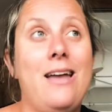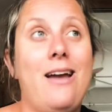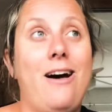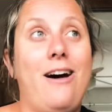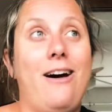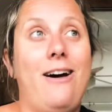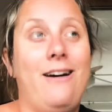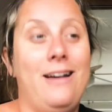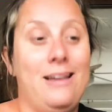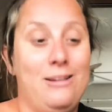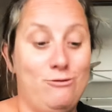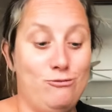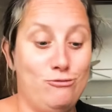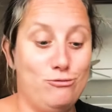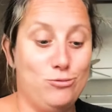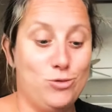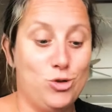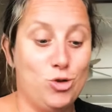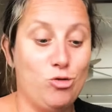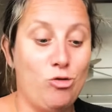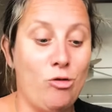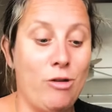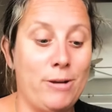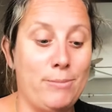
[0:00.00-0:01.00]
I
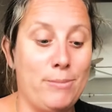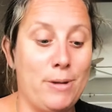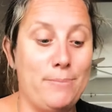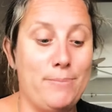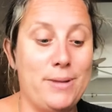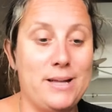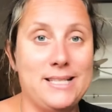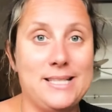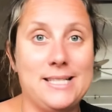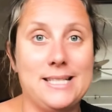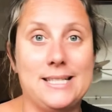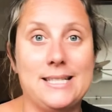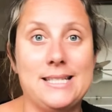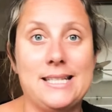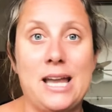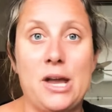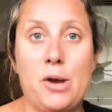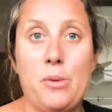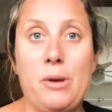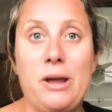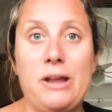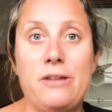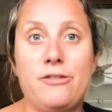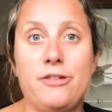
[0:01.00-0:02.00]
tried my best to stay
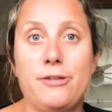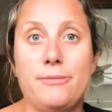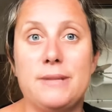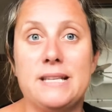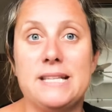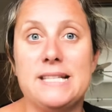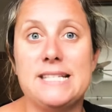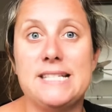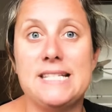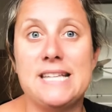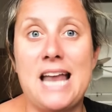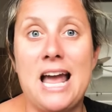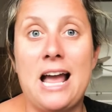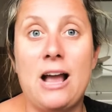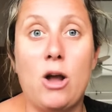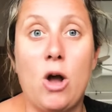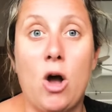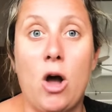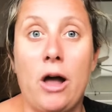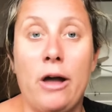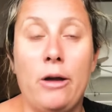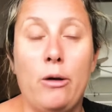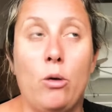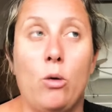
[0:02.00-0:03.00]
away from the snack
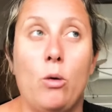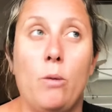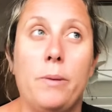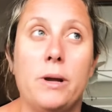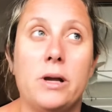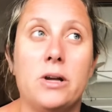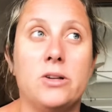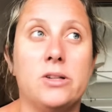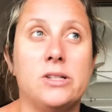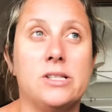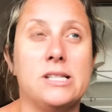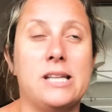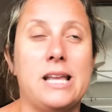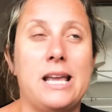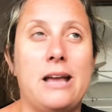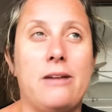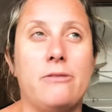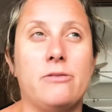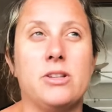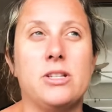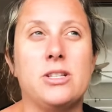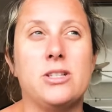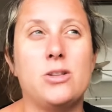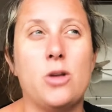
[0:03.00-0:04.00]
aisle because they have
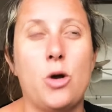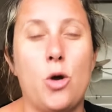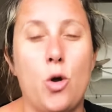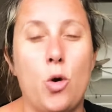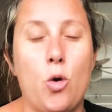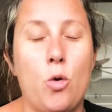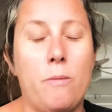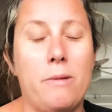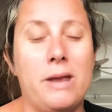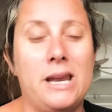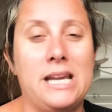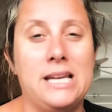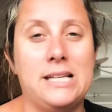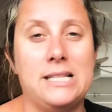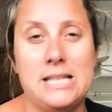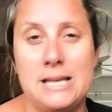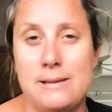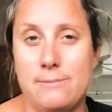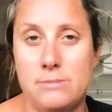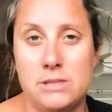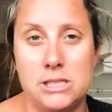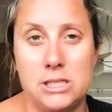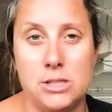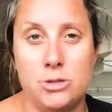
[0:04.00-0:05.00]
so many
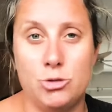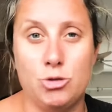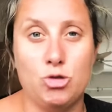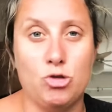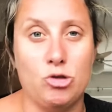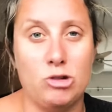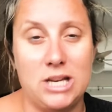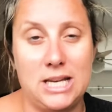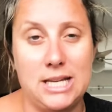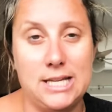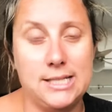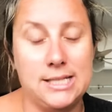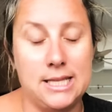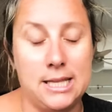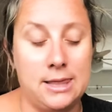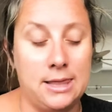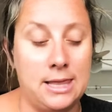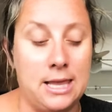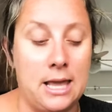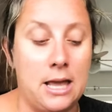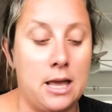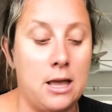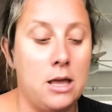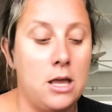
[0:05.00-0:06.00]
tempting treats in
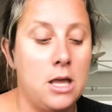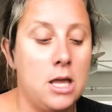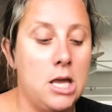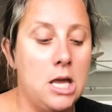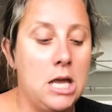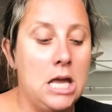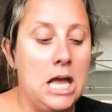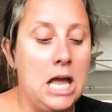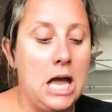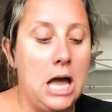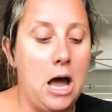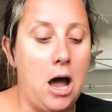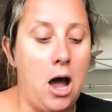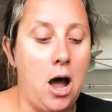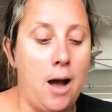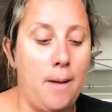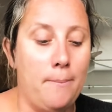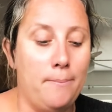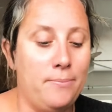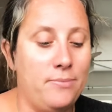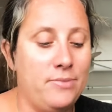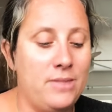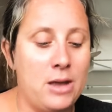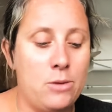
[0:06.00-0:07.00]
there.
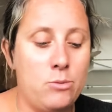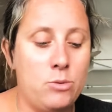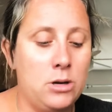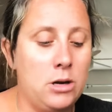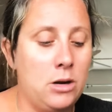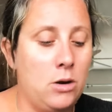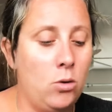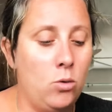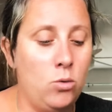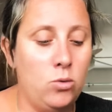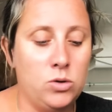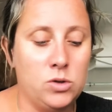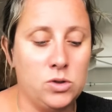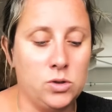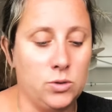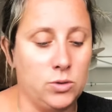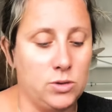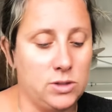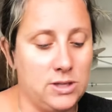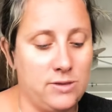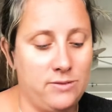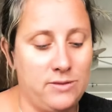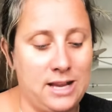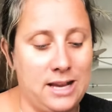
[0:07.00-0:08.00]
There were all
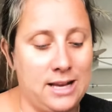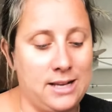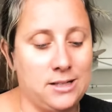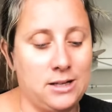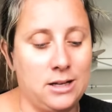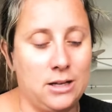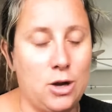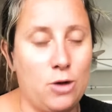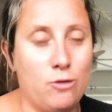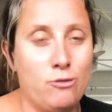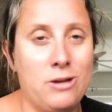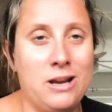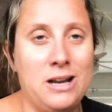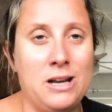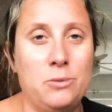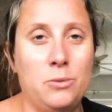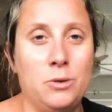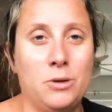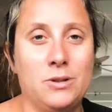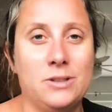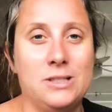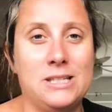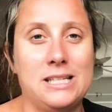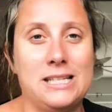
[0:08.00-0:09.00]
sorts of things. Like I really
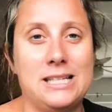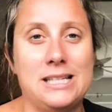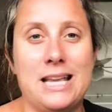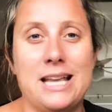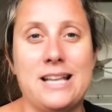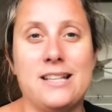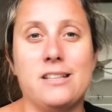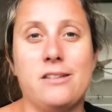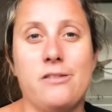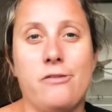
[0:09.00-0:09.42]
wanted to get some